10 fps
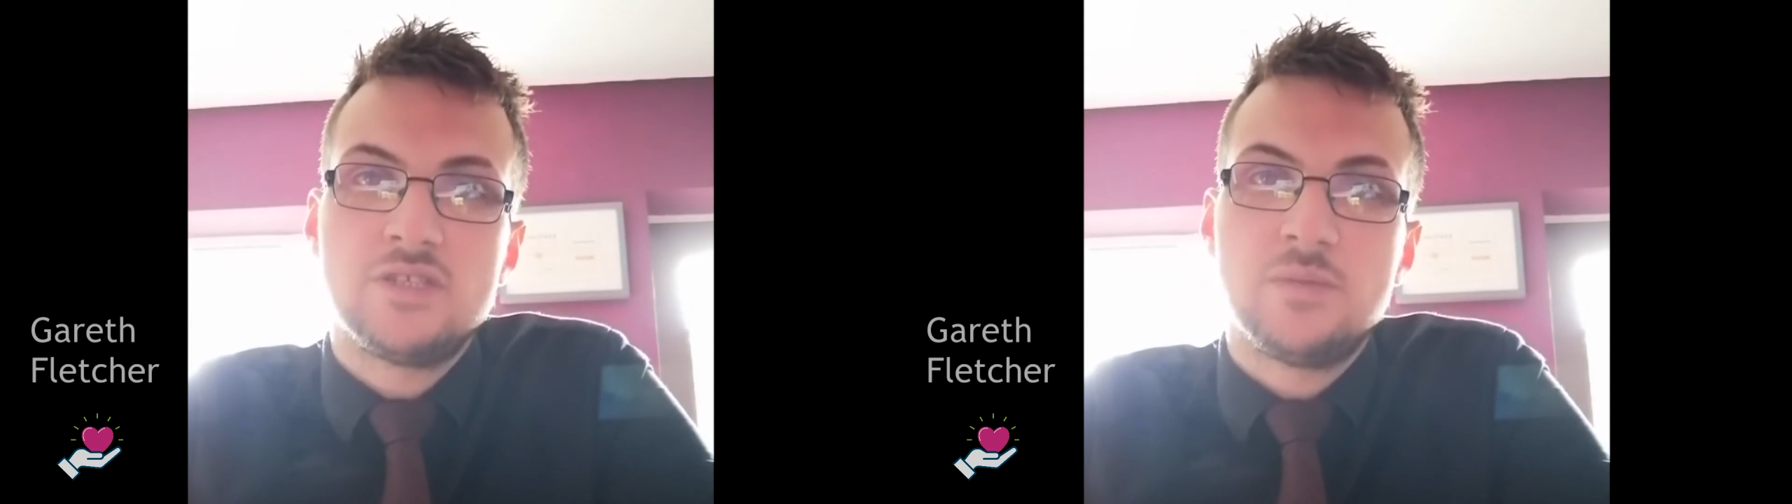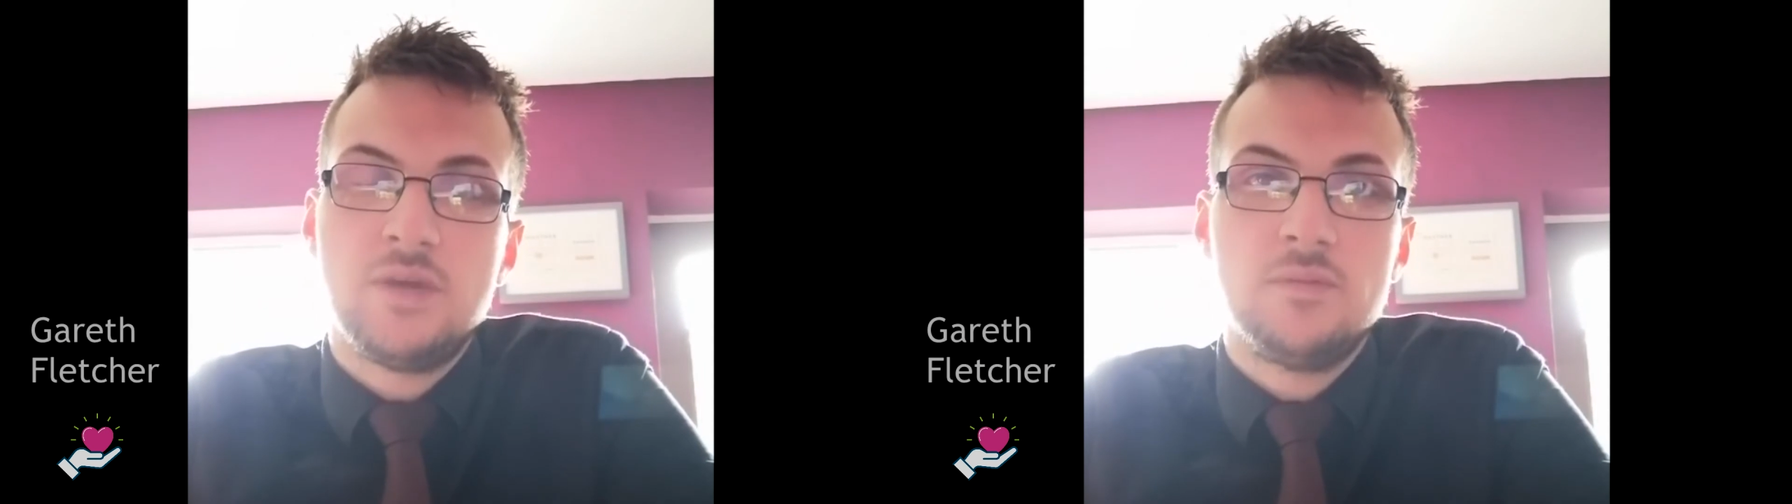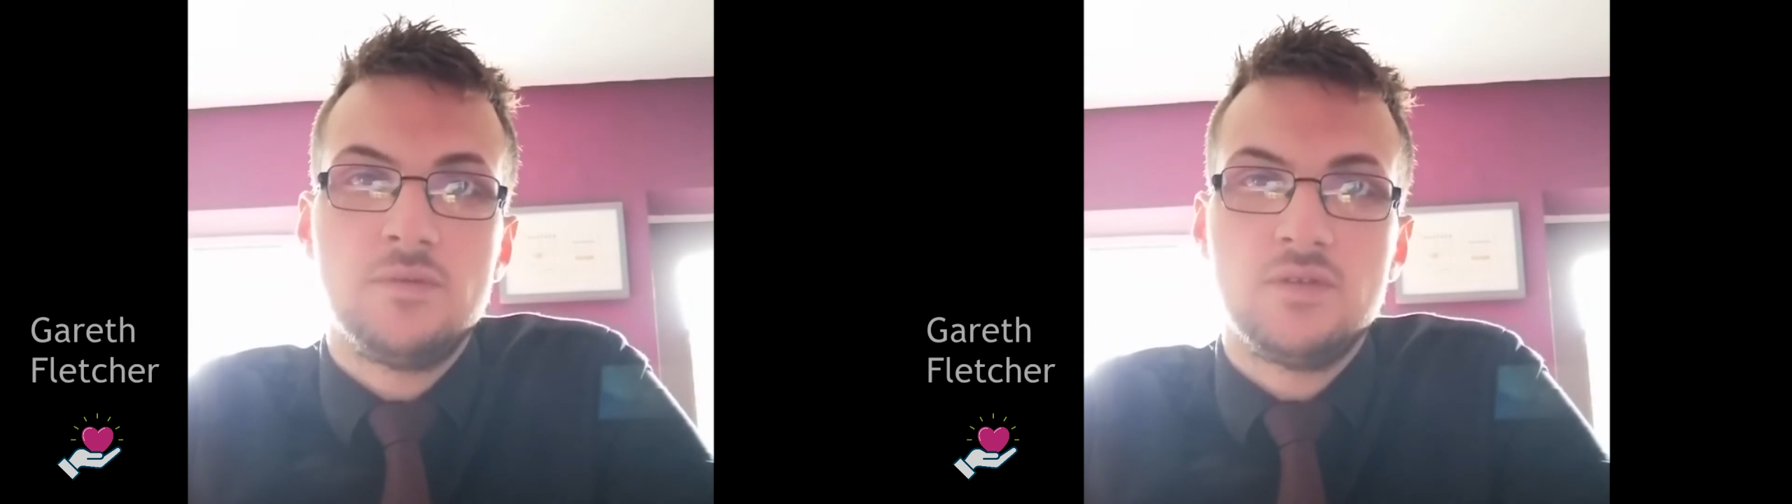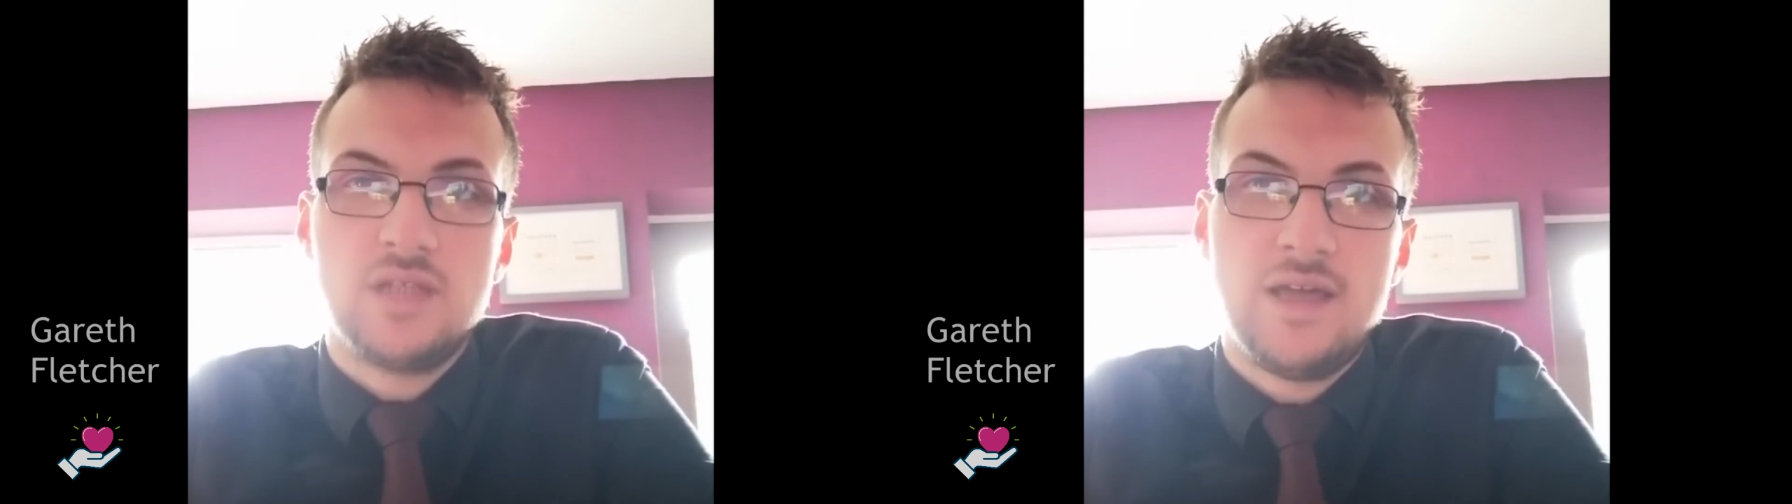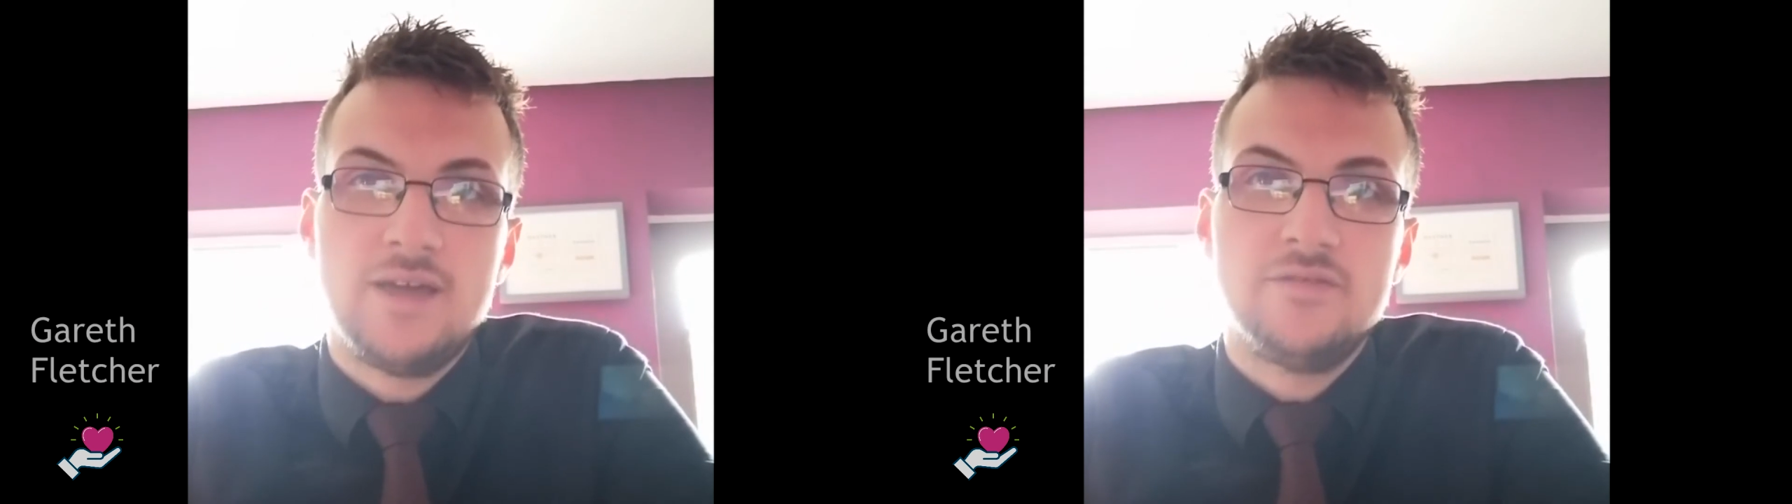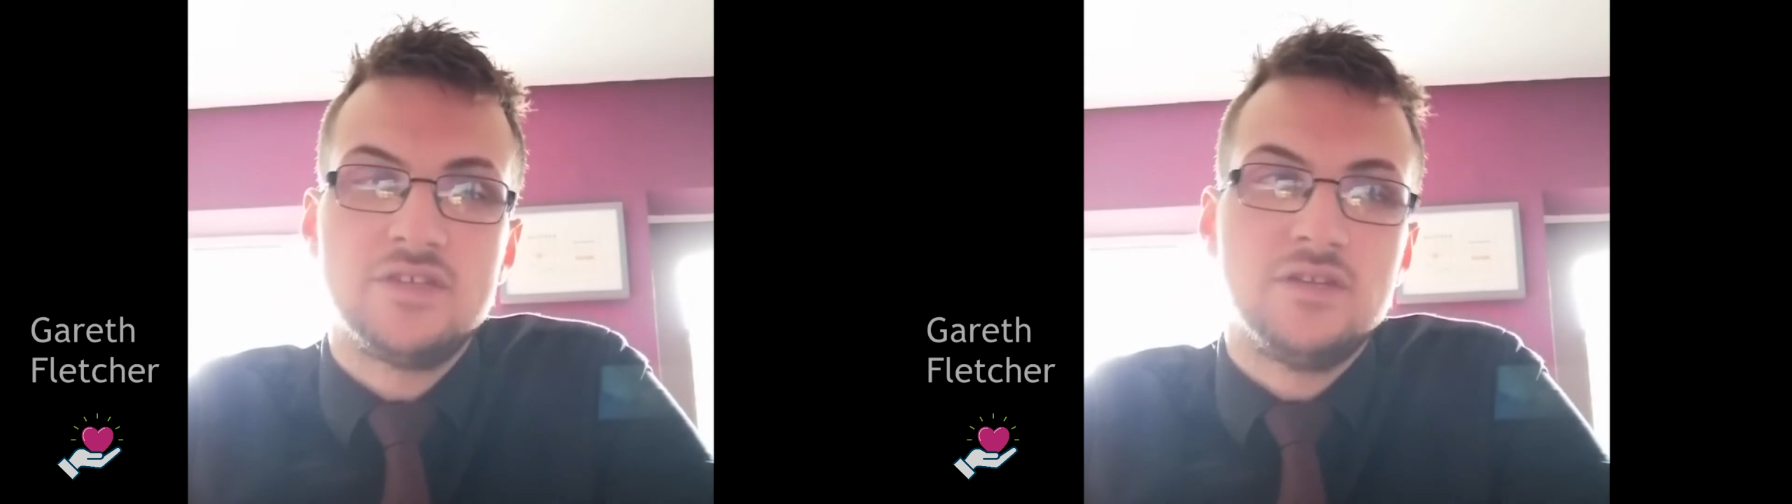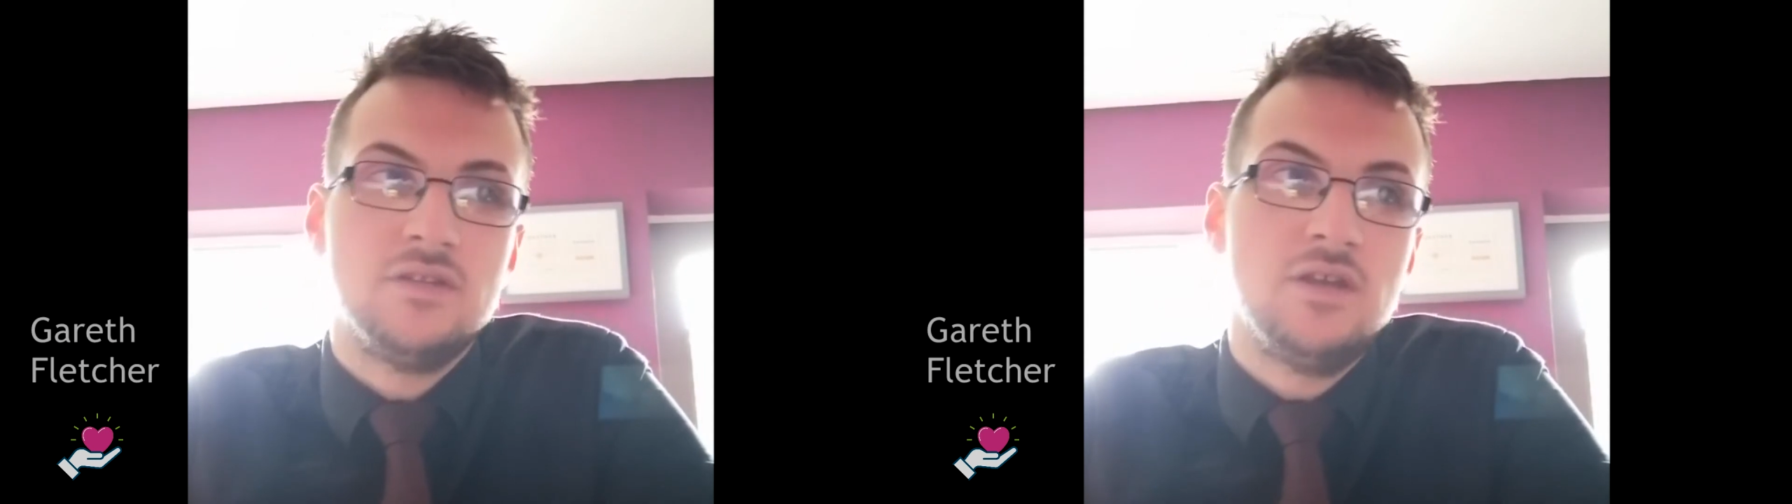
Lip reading: to people's lives, and